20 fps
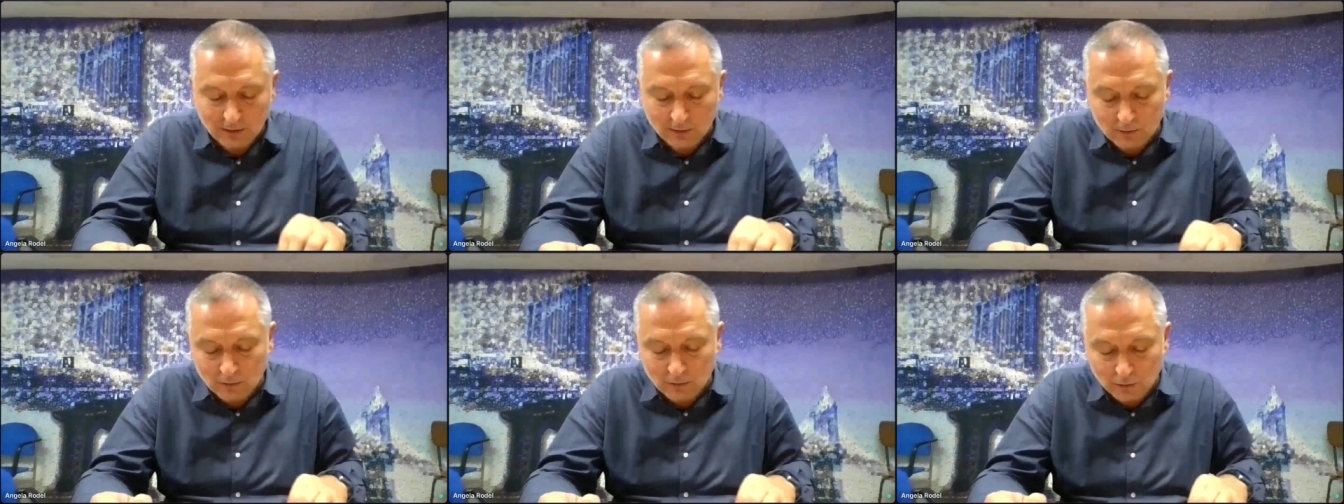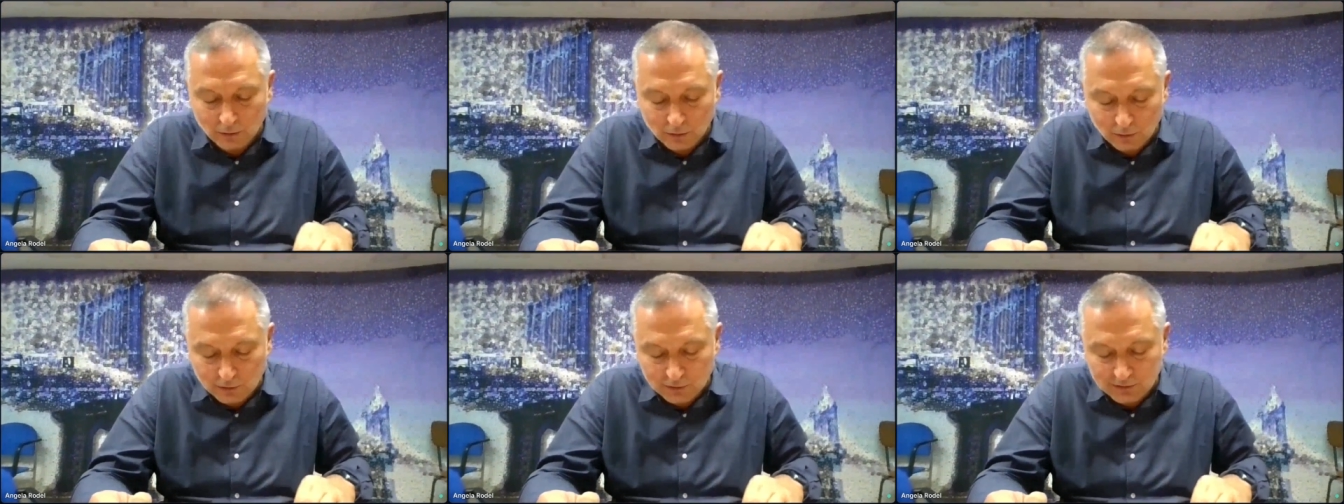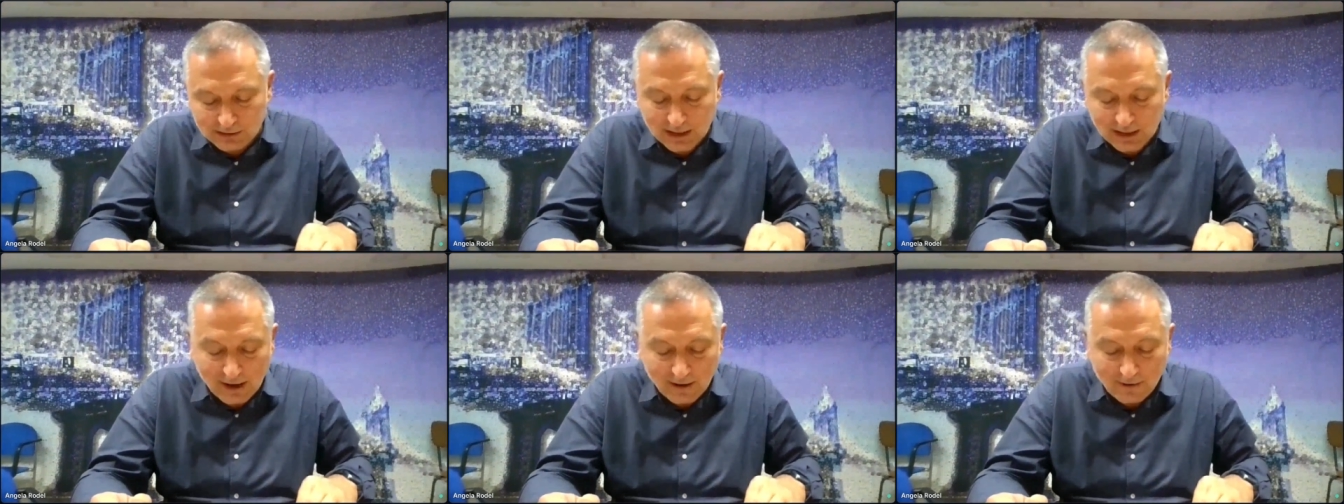begin to
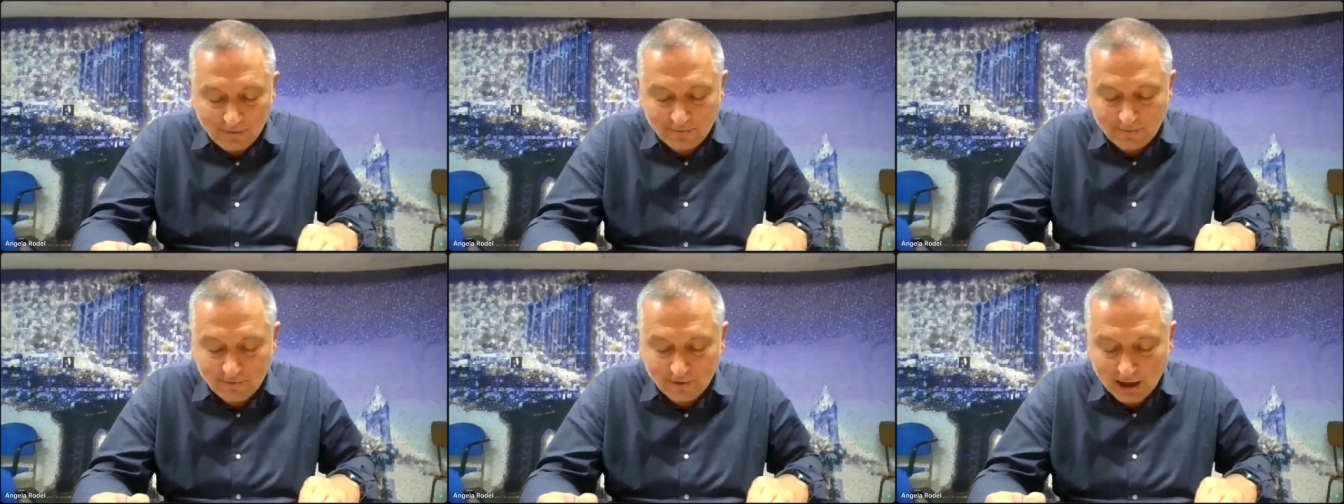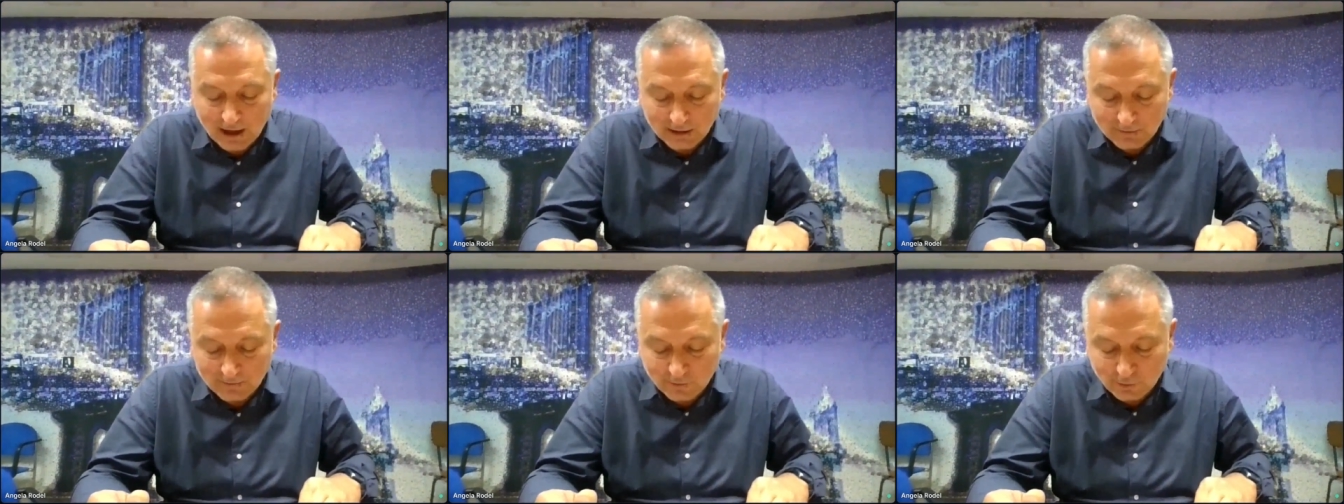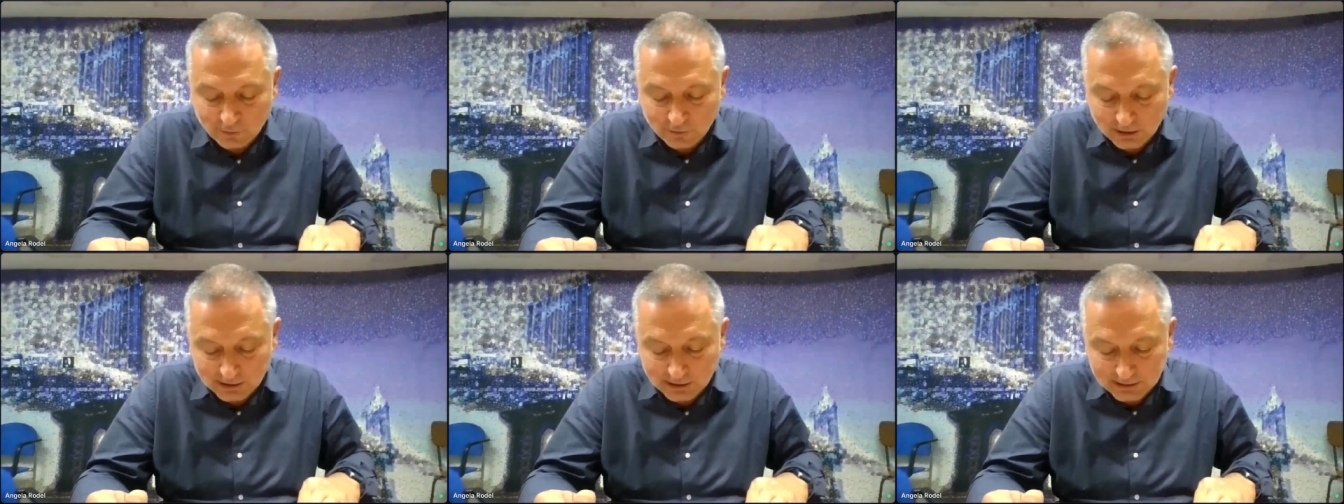lose their
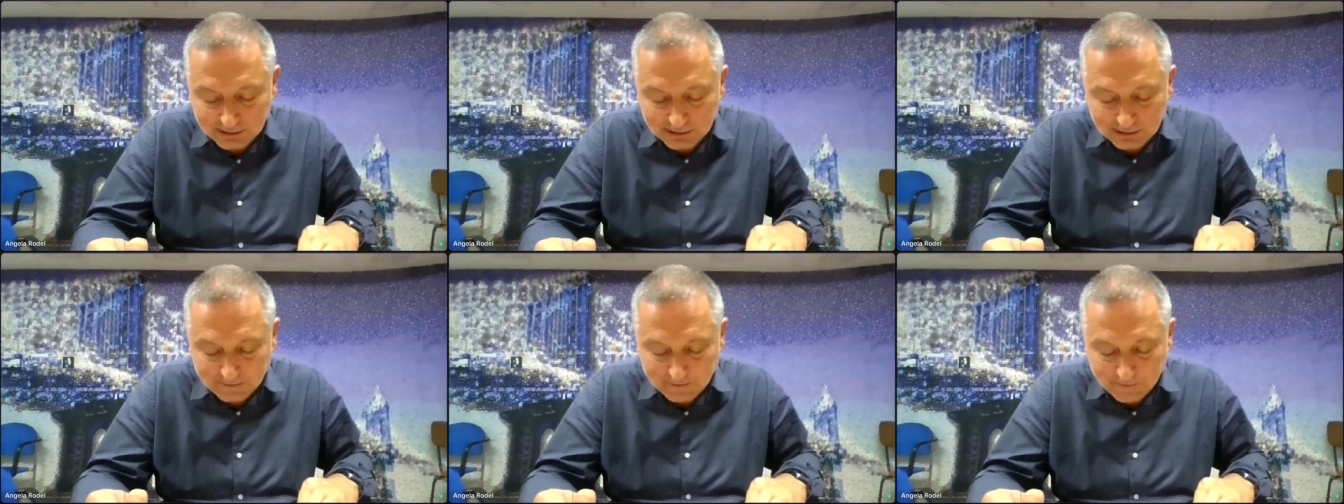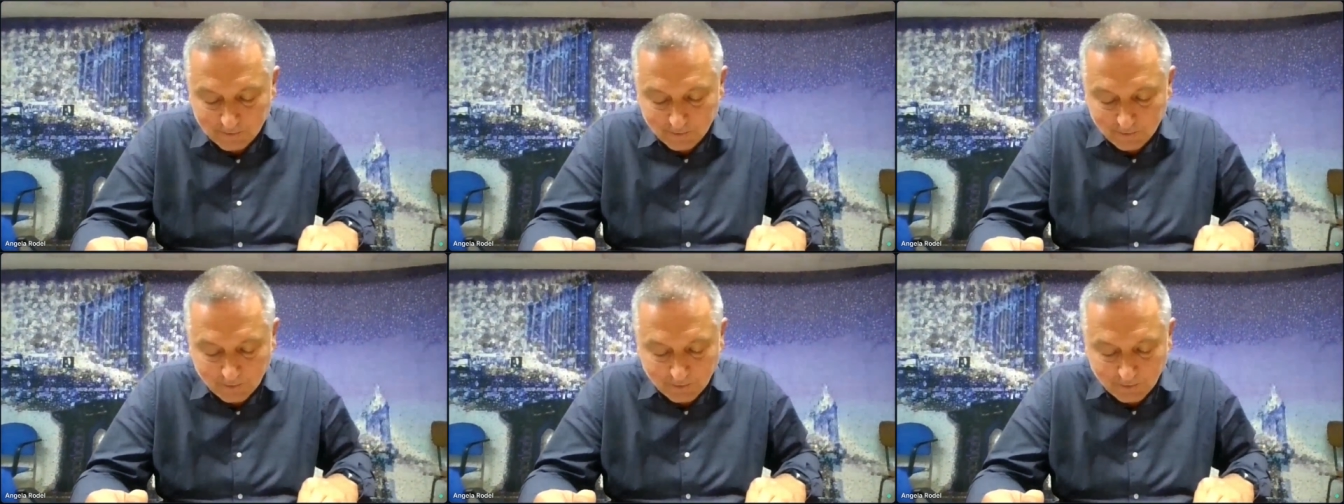frightfulness.